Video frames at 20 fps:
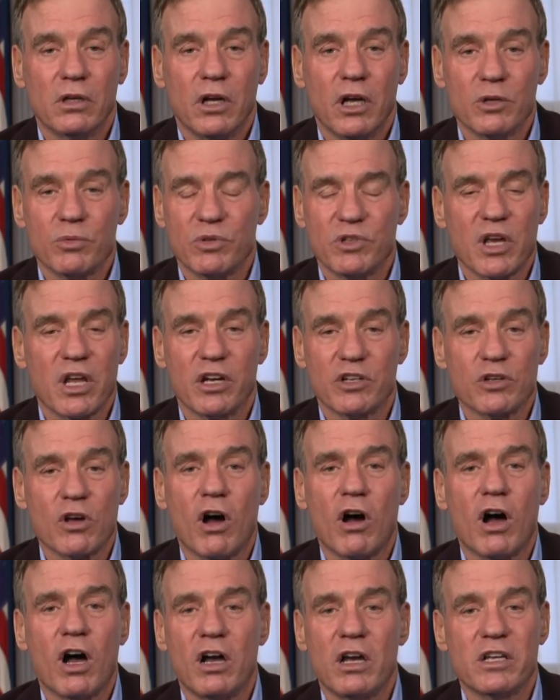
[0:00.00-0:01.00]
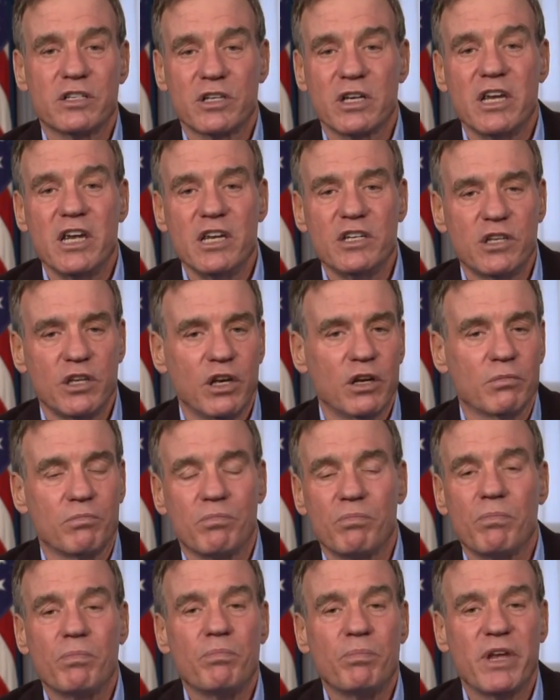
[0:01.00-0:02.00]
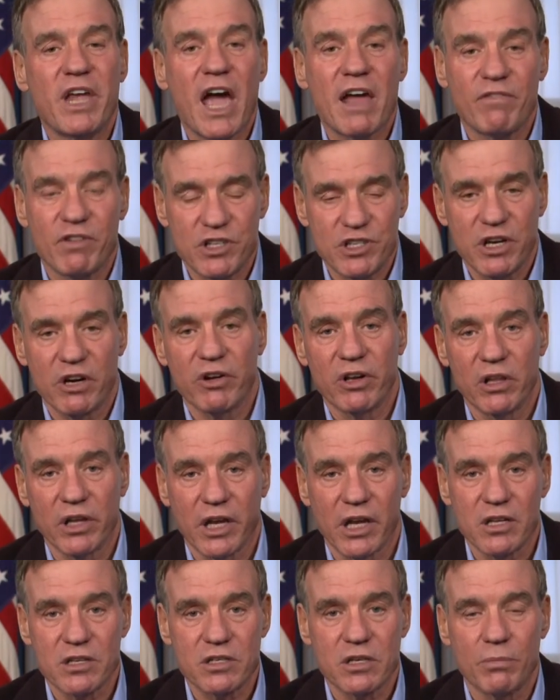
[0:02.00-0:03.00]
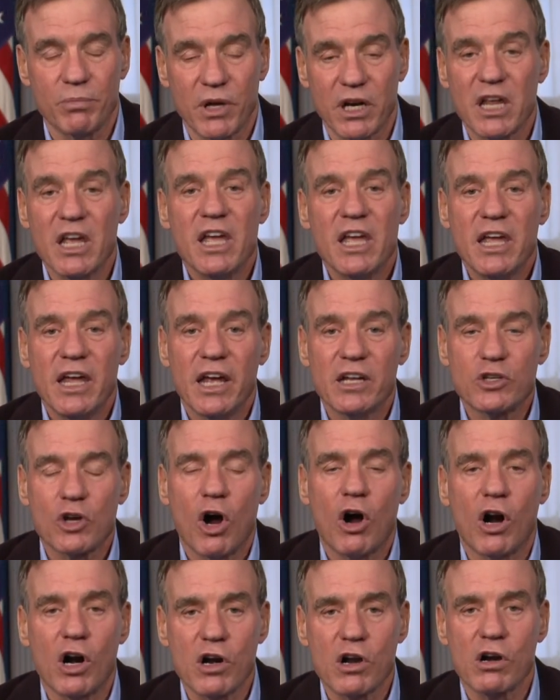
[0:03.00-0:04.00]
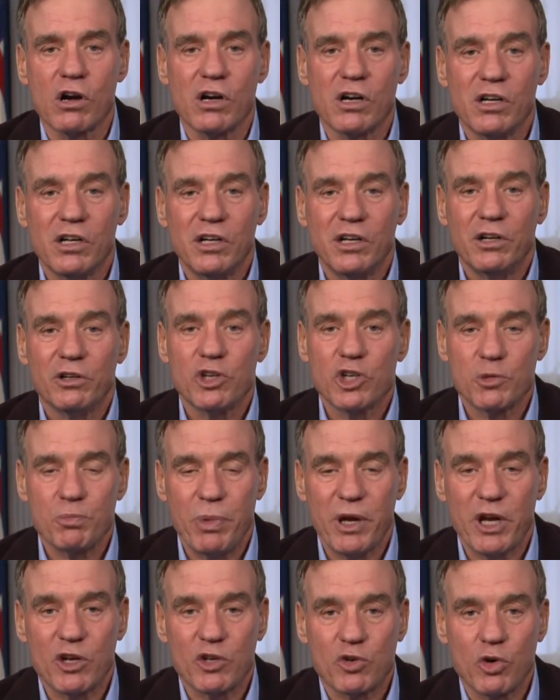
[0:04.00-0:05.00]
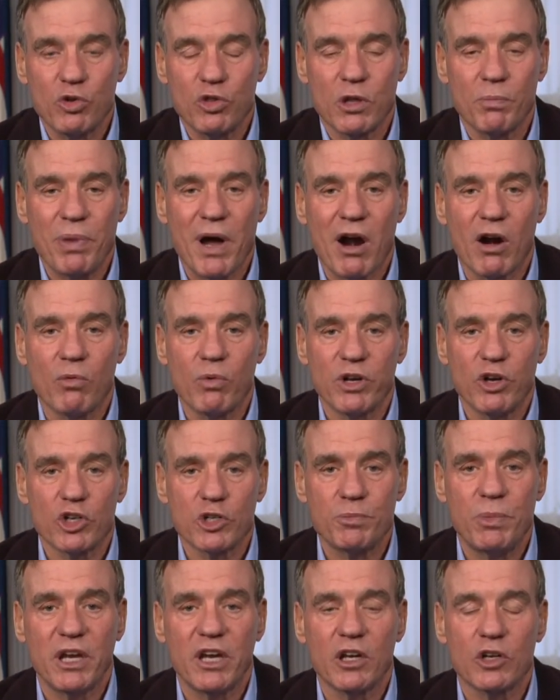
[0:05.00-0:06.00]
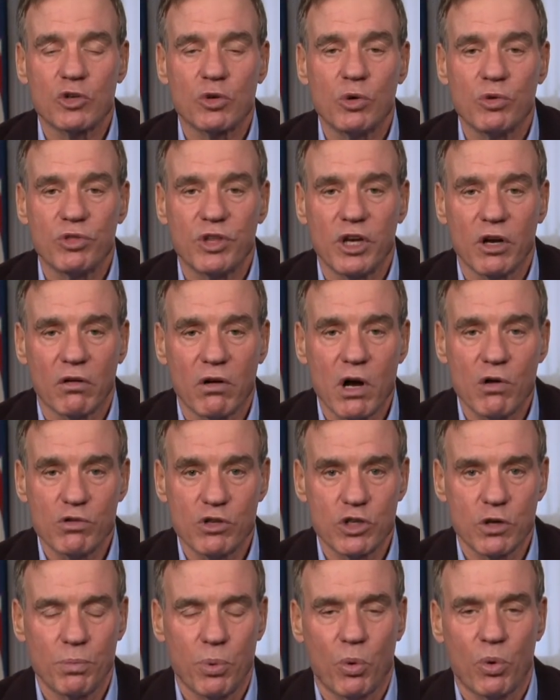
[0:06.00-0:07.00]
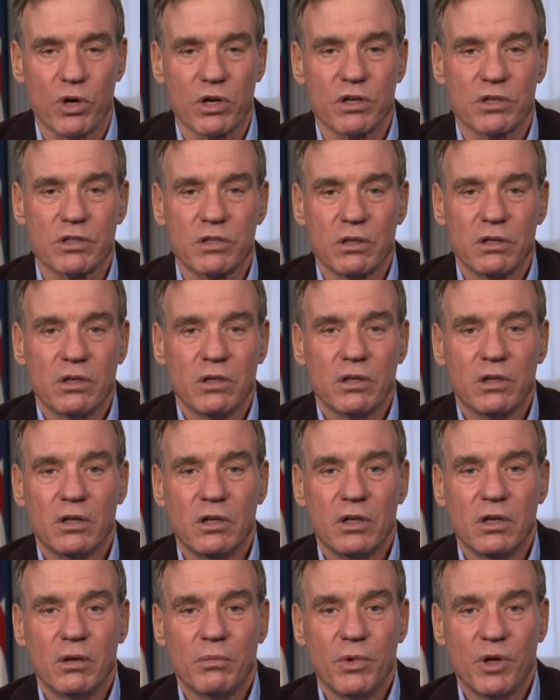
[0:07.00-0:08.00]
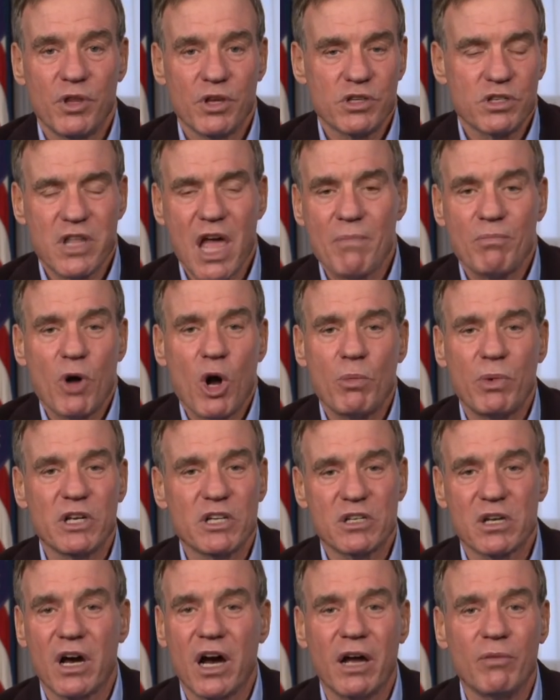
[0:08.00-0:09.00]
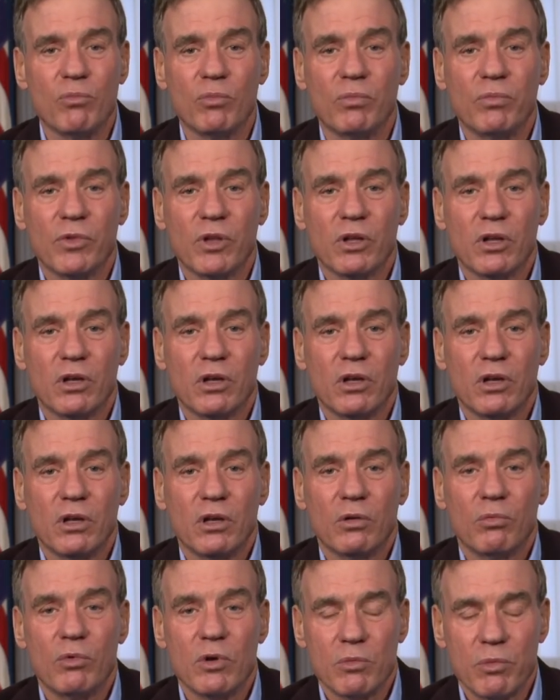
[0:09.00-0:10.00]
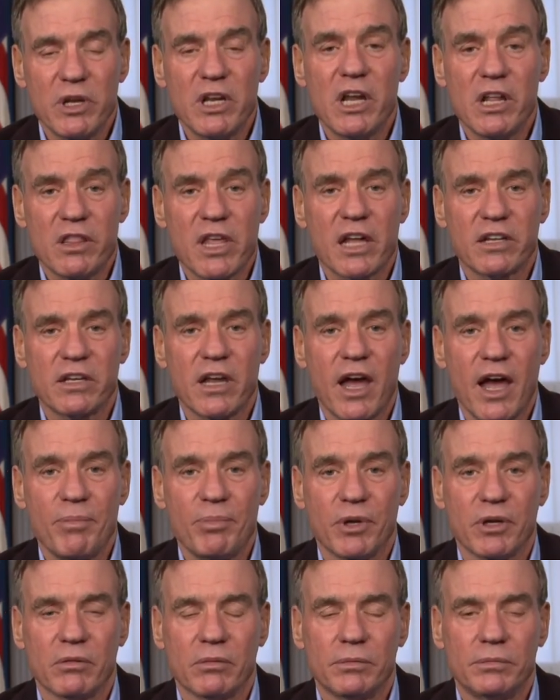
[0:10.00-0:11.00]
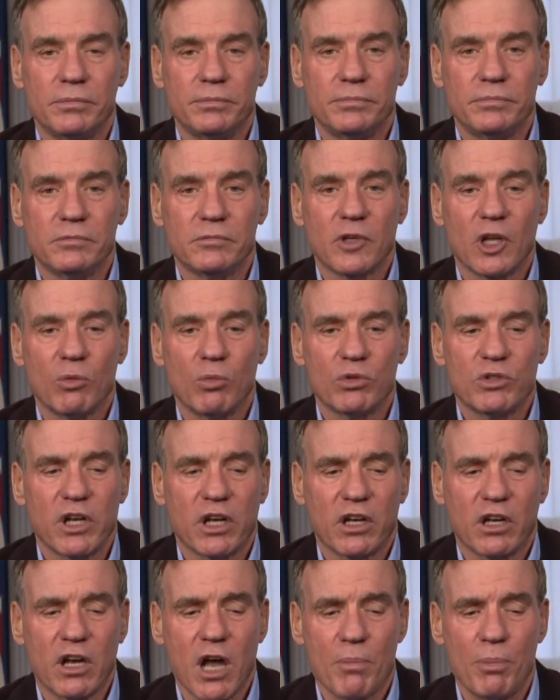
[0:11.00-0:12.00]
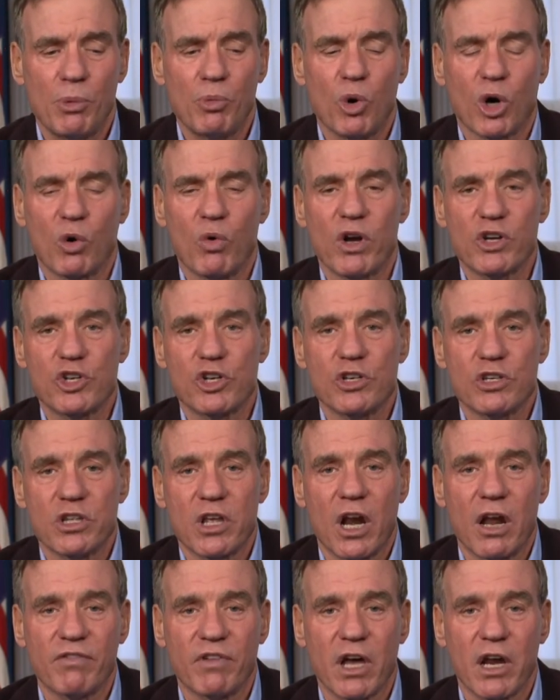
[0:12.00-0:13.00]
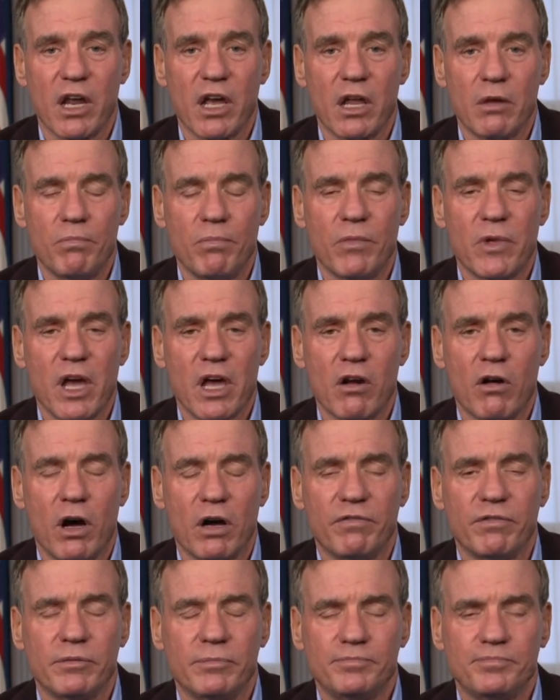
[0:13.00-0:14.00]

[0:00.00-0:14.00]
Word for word: As we said, it's, it's easy to be adversarial against somebody. It's harder to speak truth to power when you're speaking truth to your own supporters. But this is that moment in time when we need that to happen. We'll take a couple more questions, then I've got to head, head off.